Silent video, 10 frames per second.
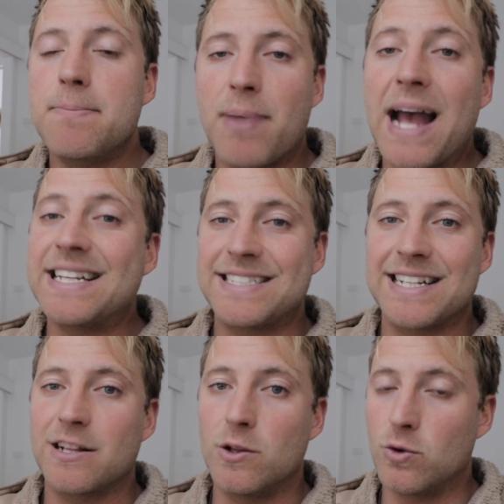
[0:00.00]

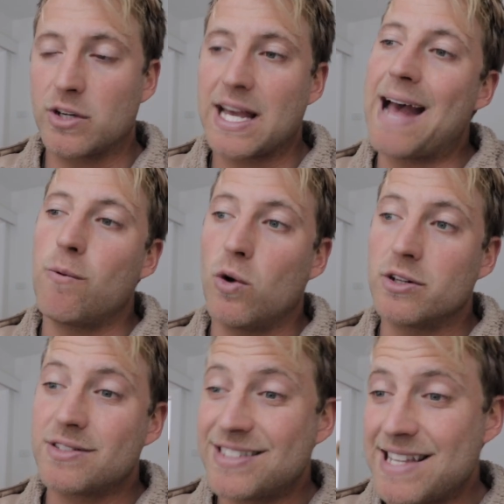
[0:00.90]
basic look at
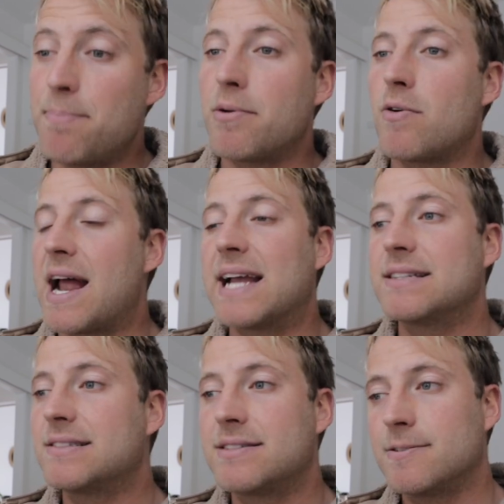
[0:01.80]
what
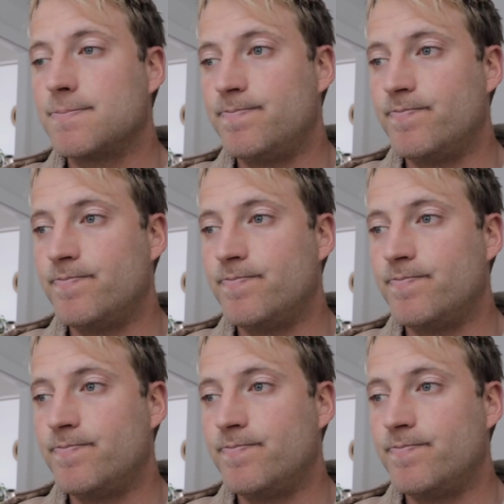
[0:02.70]
separates